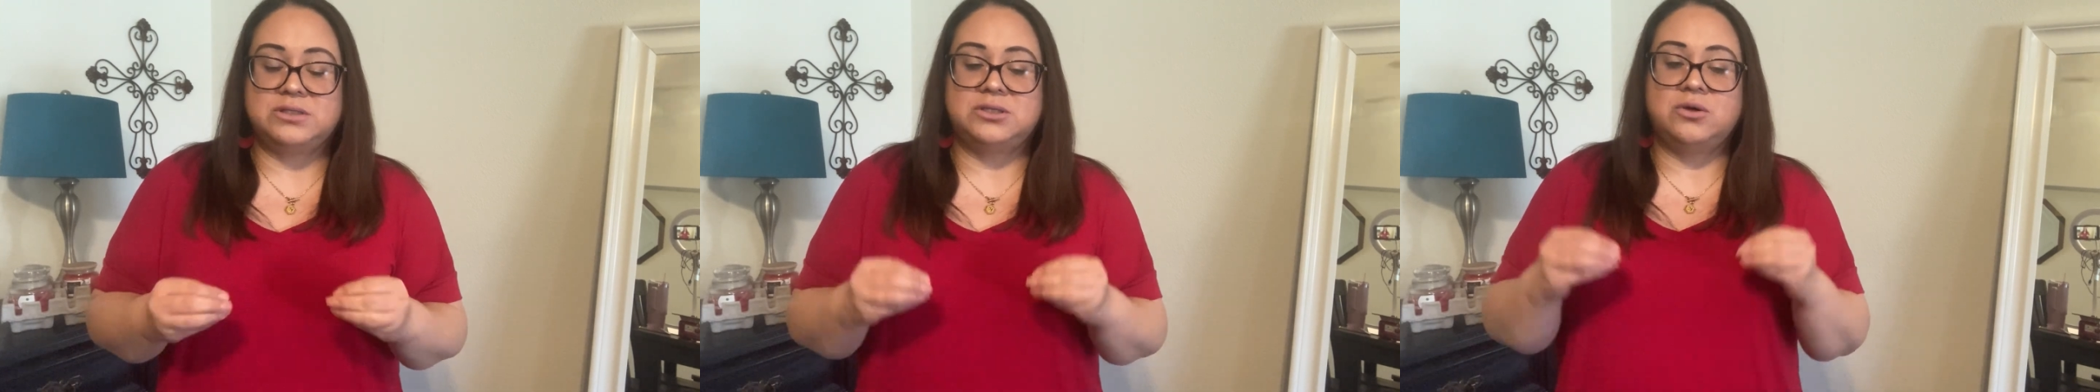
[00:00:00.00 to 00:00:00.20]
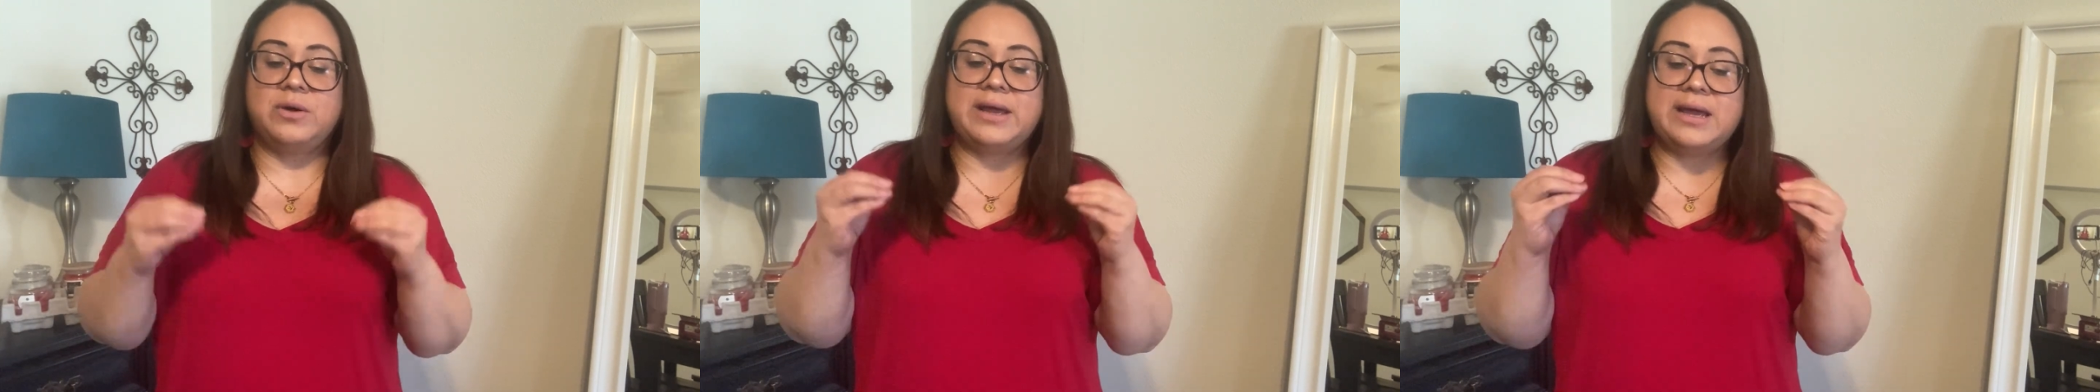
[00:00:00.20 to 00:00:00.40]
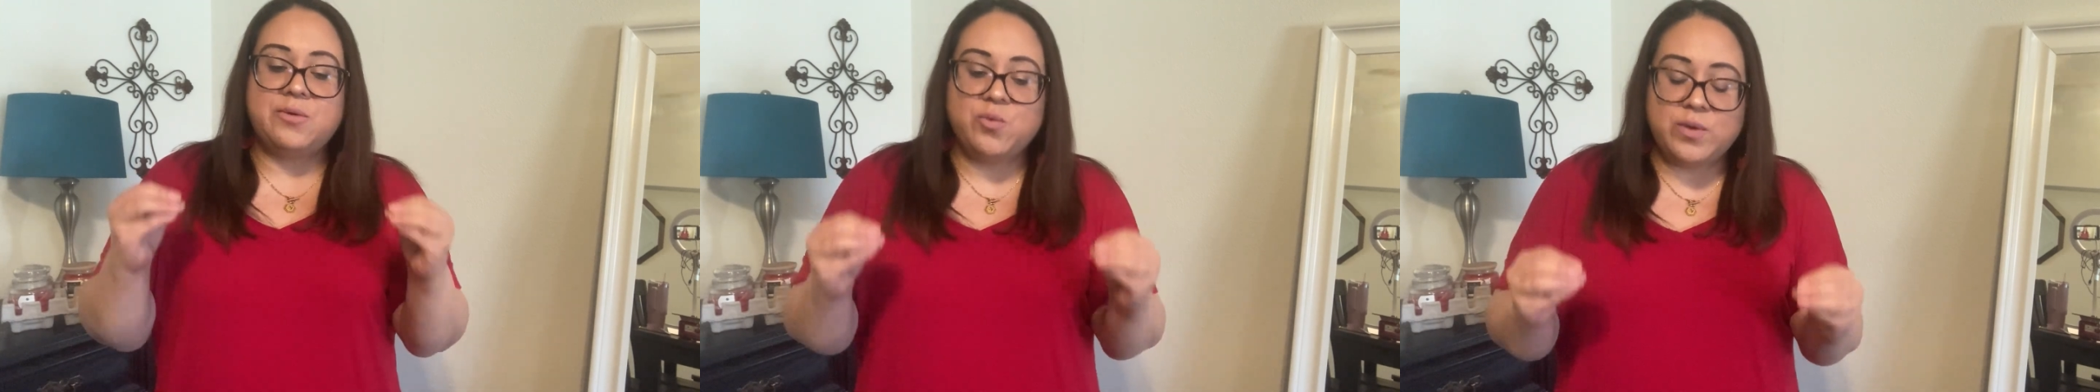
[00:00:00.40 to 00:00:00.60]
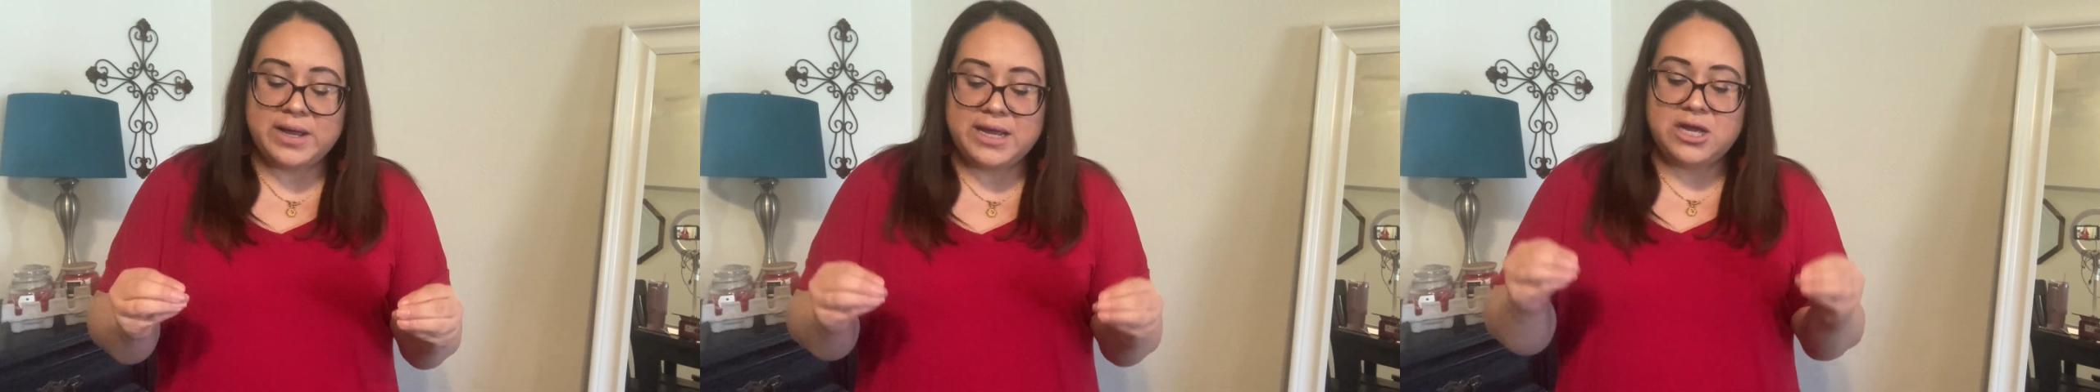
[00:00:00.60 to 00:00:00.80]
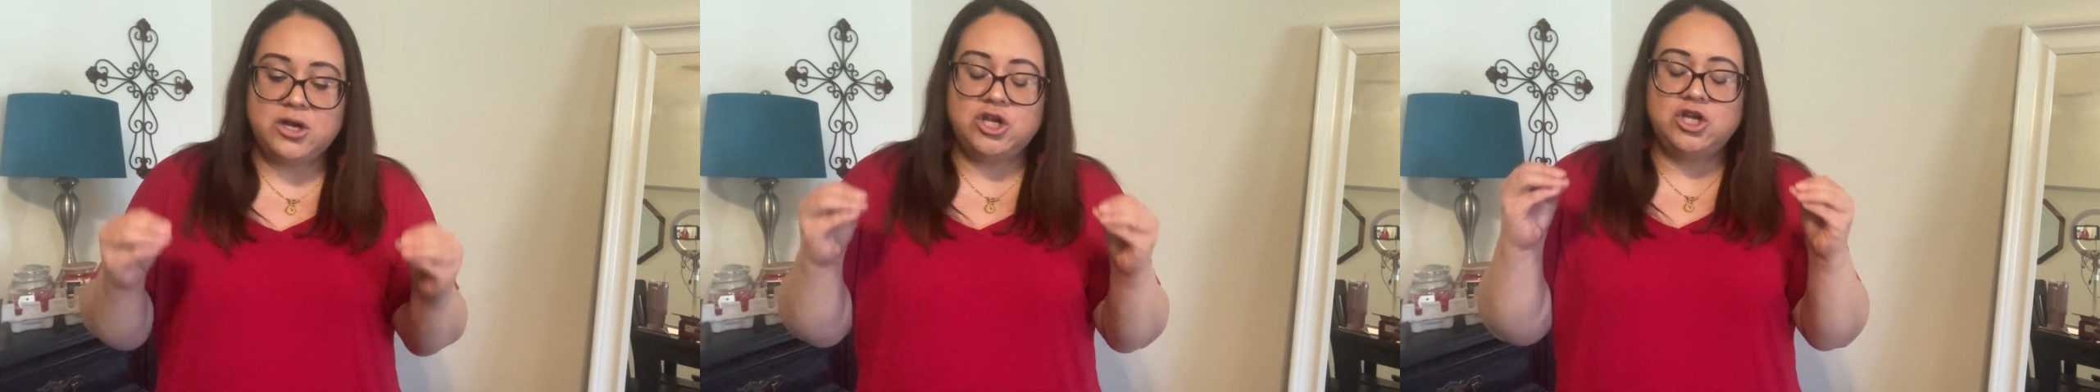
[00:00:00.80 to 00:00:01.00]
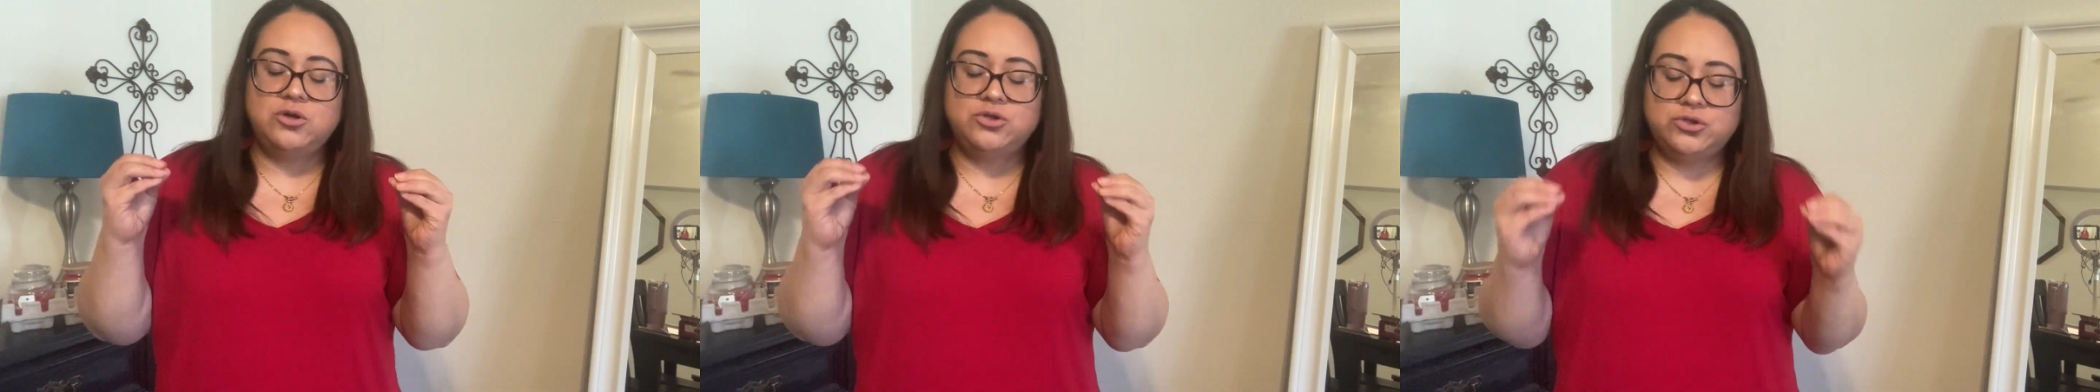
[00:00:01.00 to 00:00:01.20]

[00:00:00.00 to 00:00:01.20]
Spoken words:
So when you